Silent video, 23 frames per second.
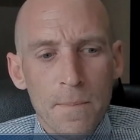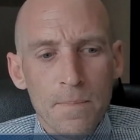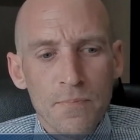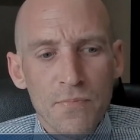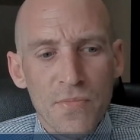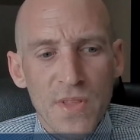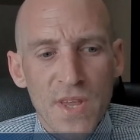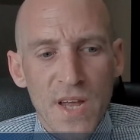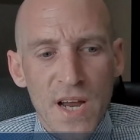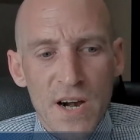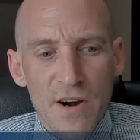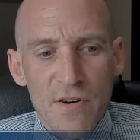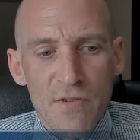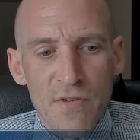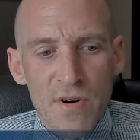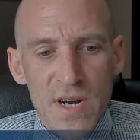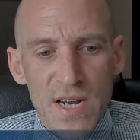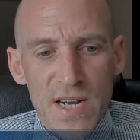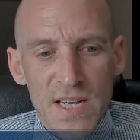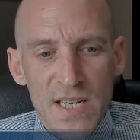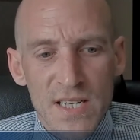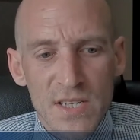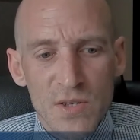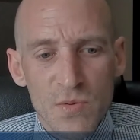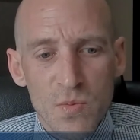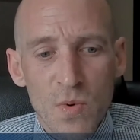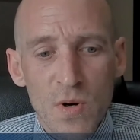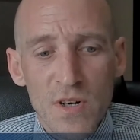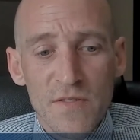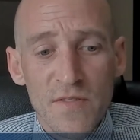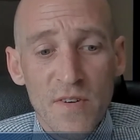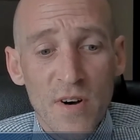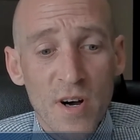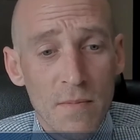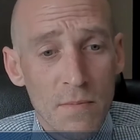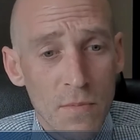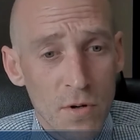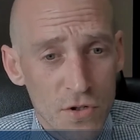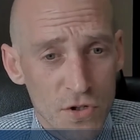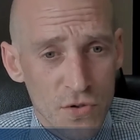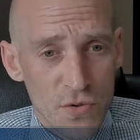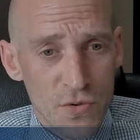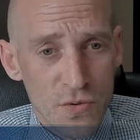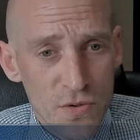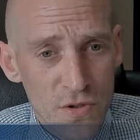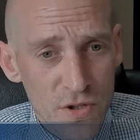there is one of our
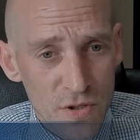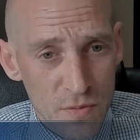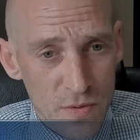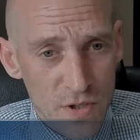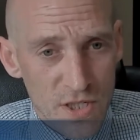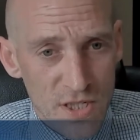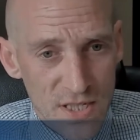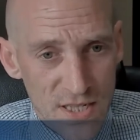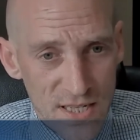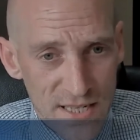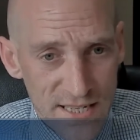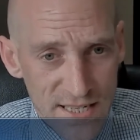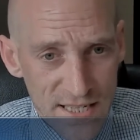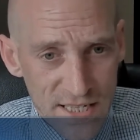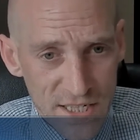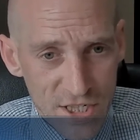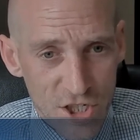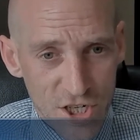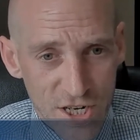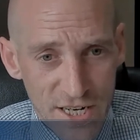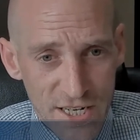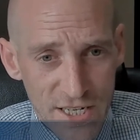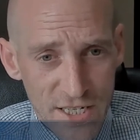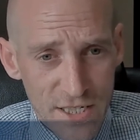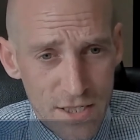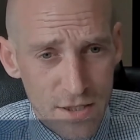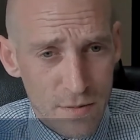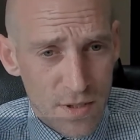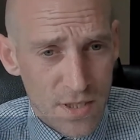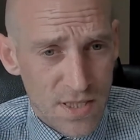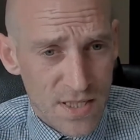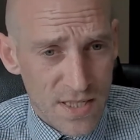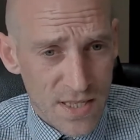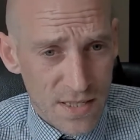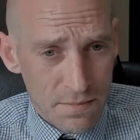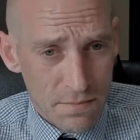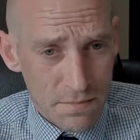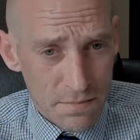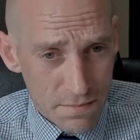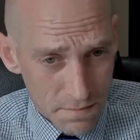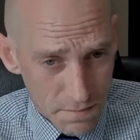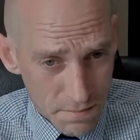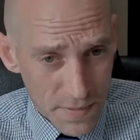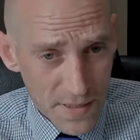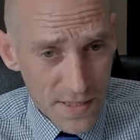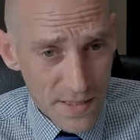modules, which is leading change, which is
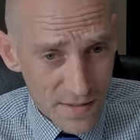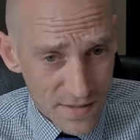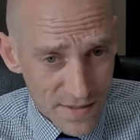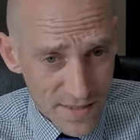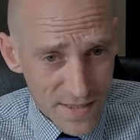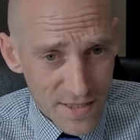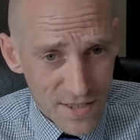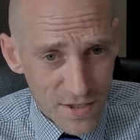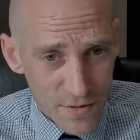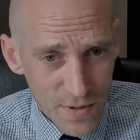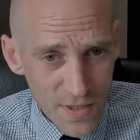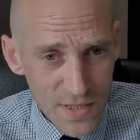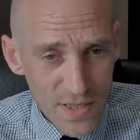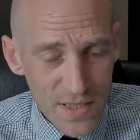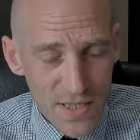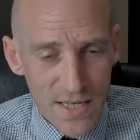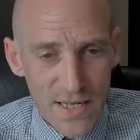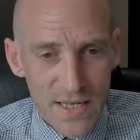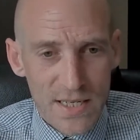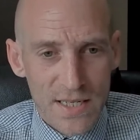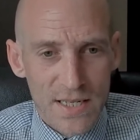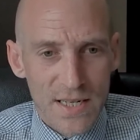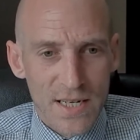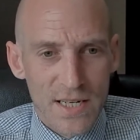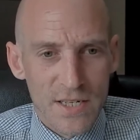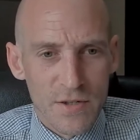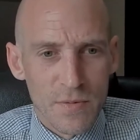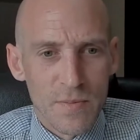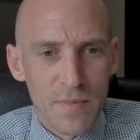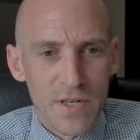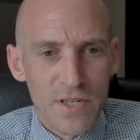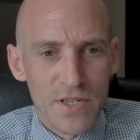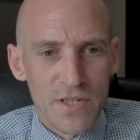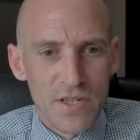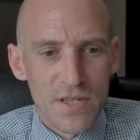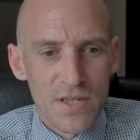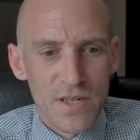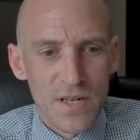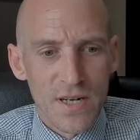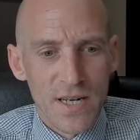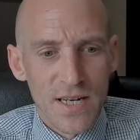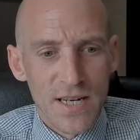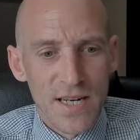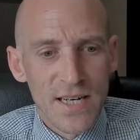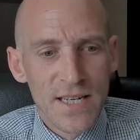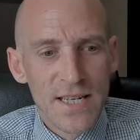built into it, and as we mentioned
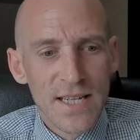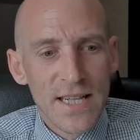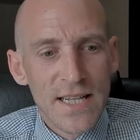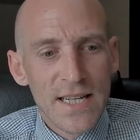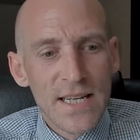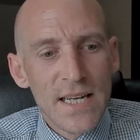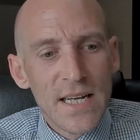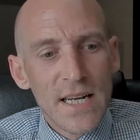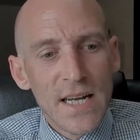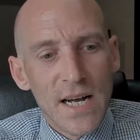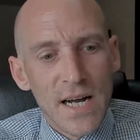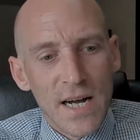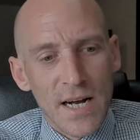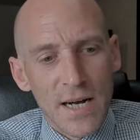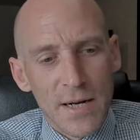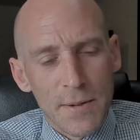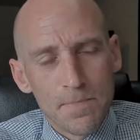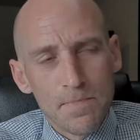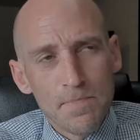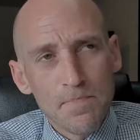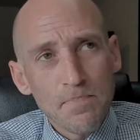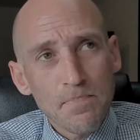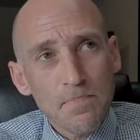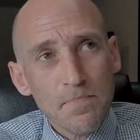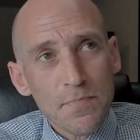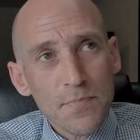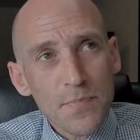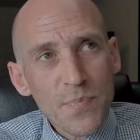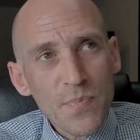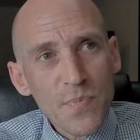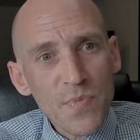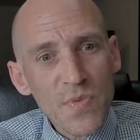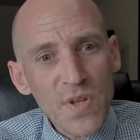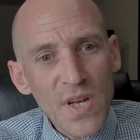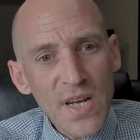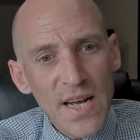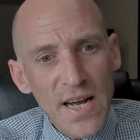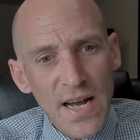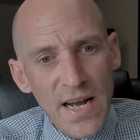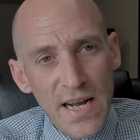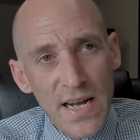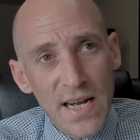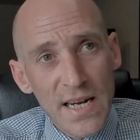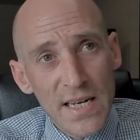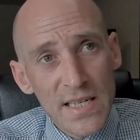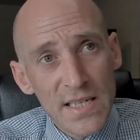earlier.
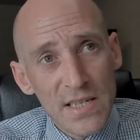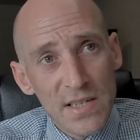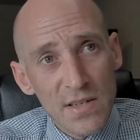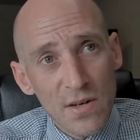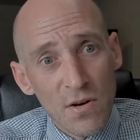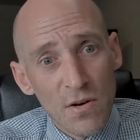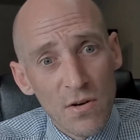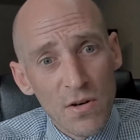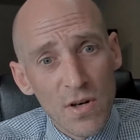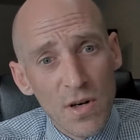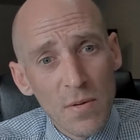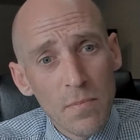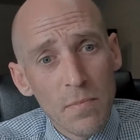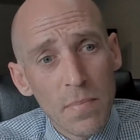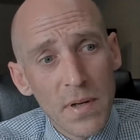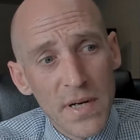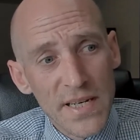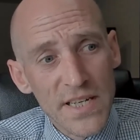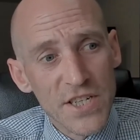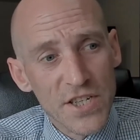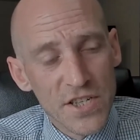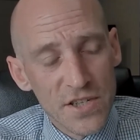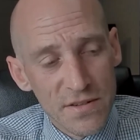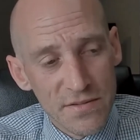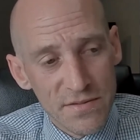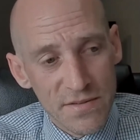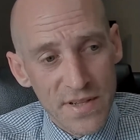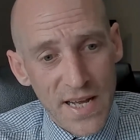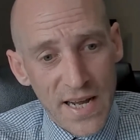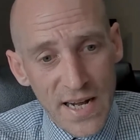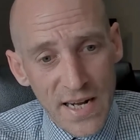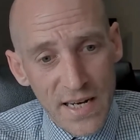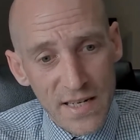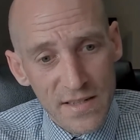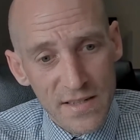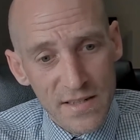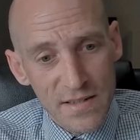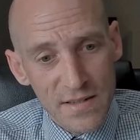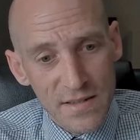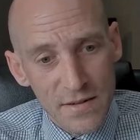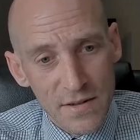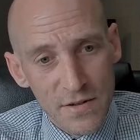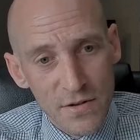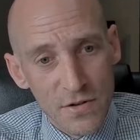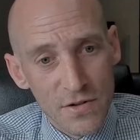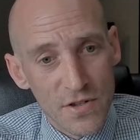And on completion of that,
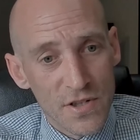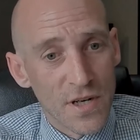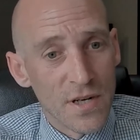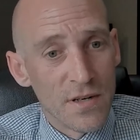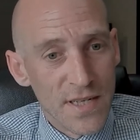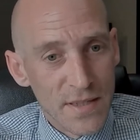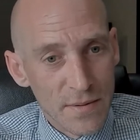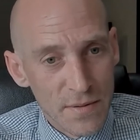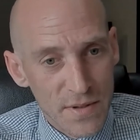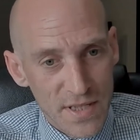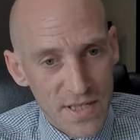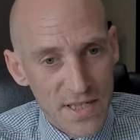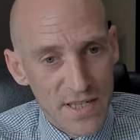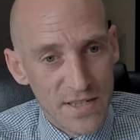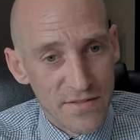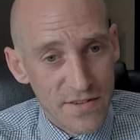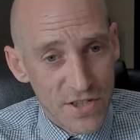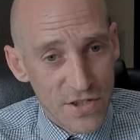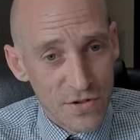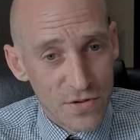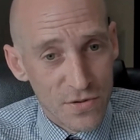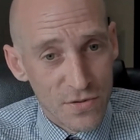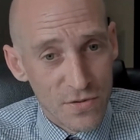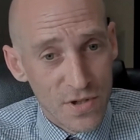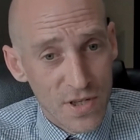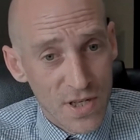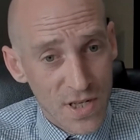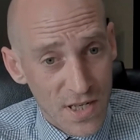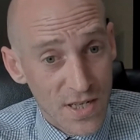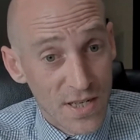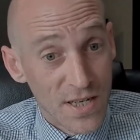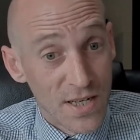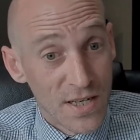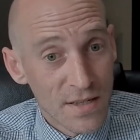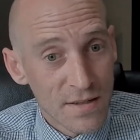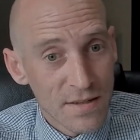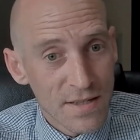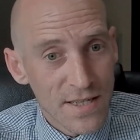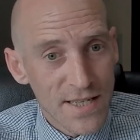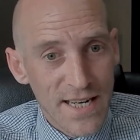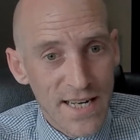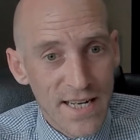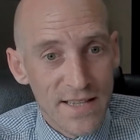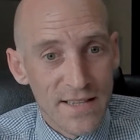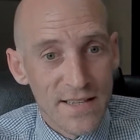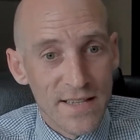not only would the individual, the learner,
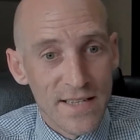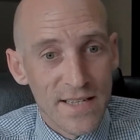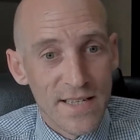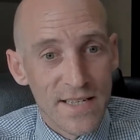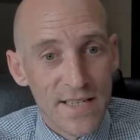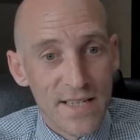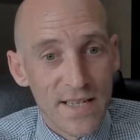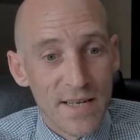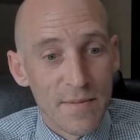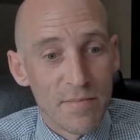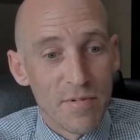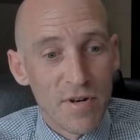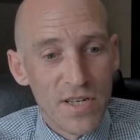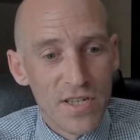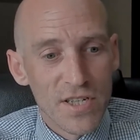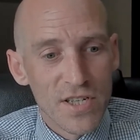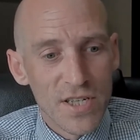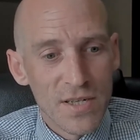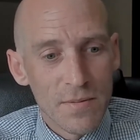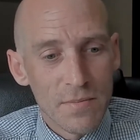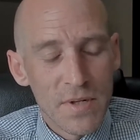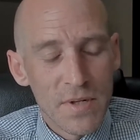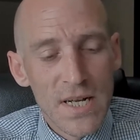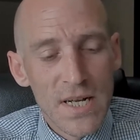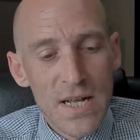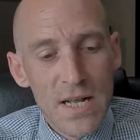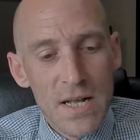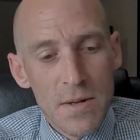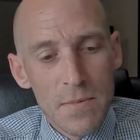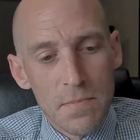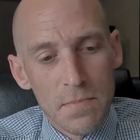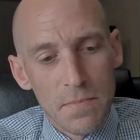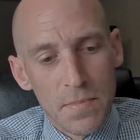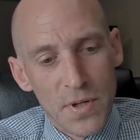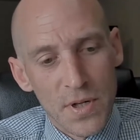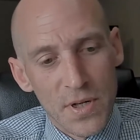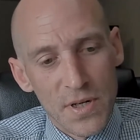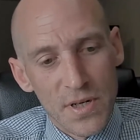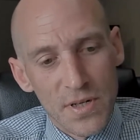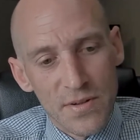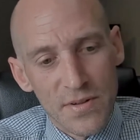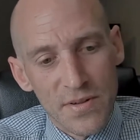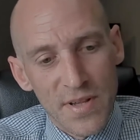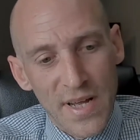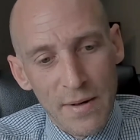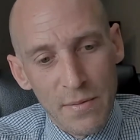get the apprenticeship, but
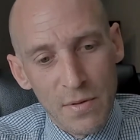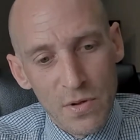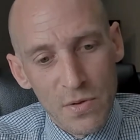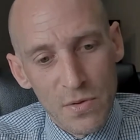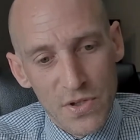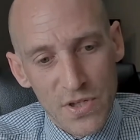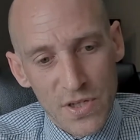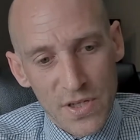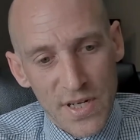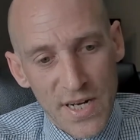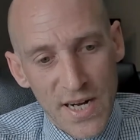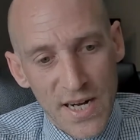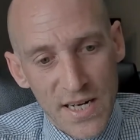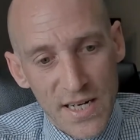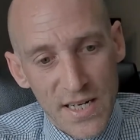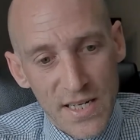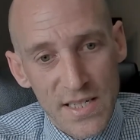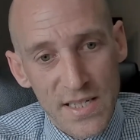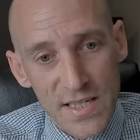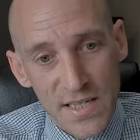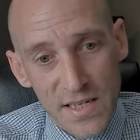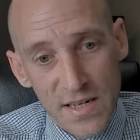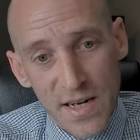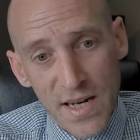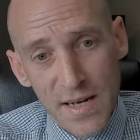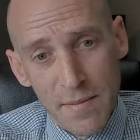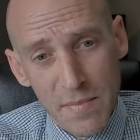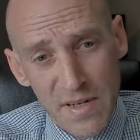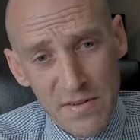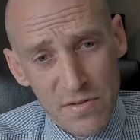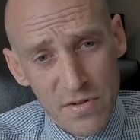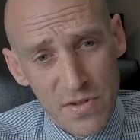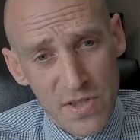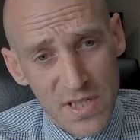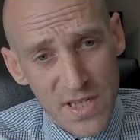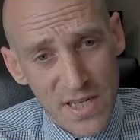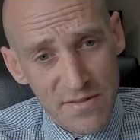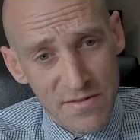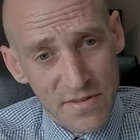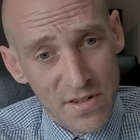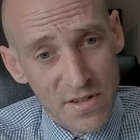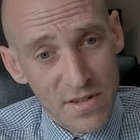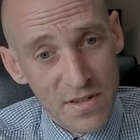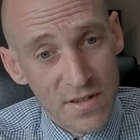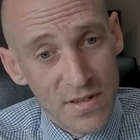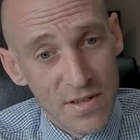they will also get a CIM Level
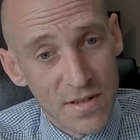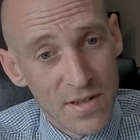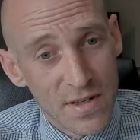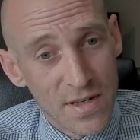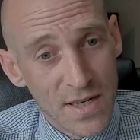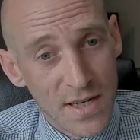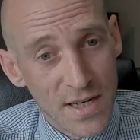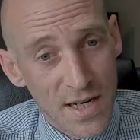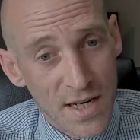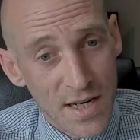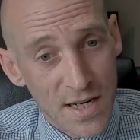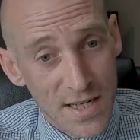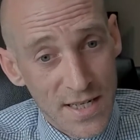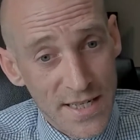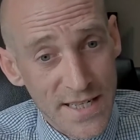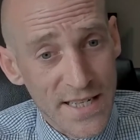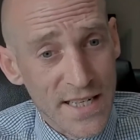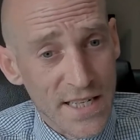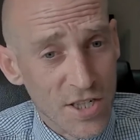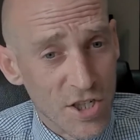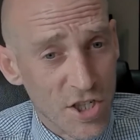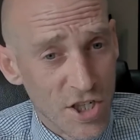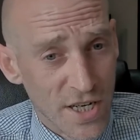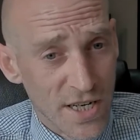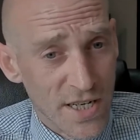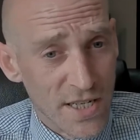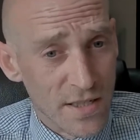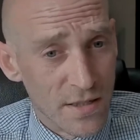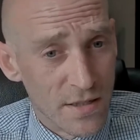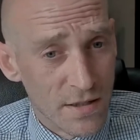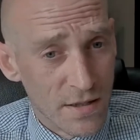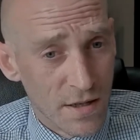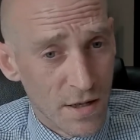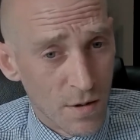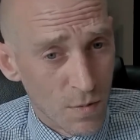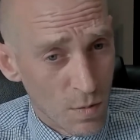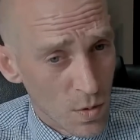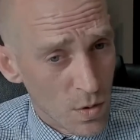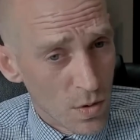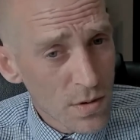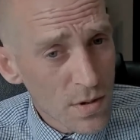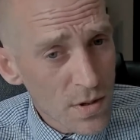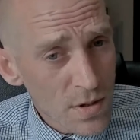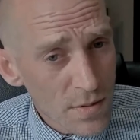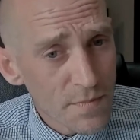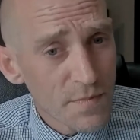7 Leading Change
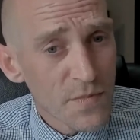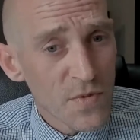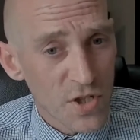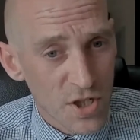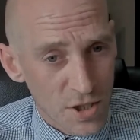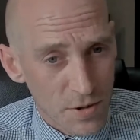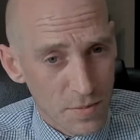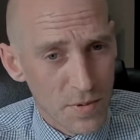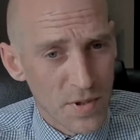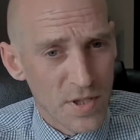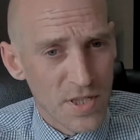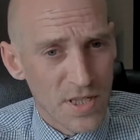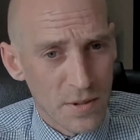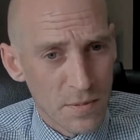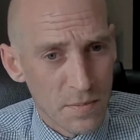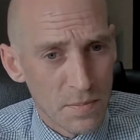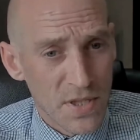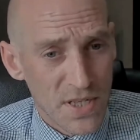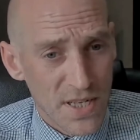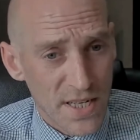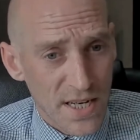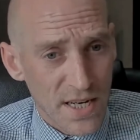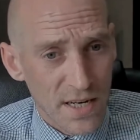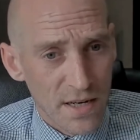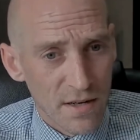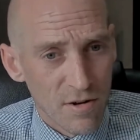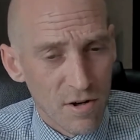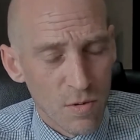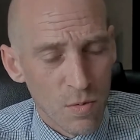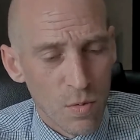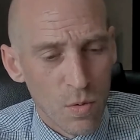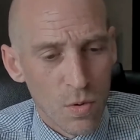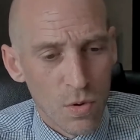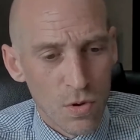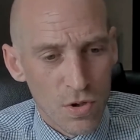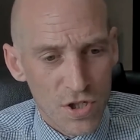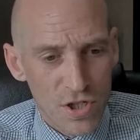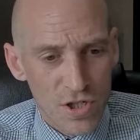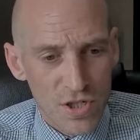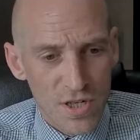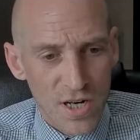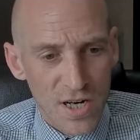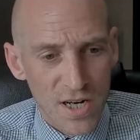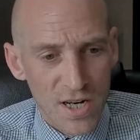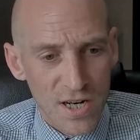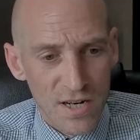Award, so just a particular award
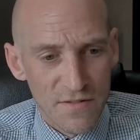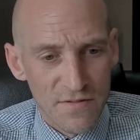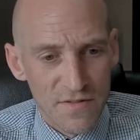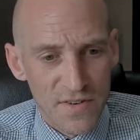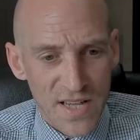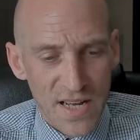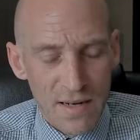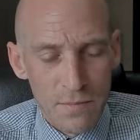for that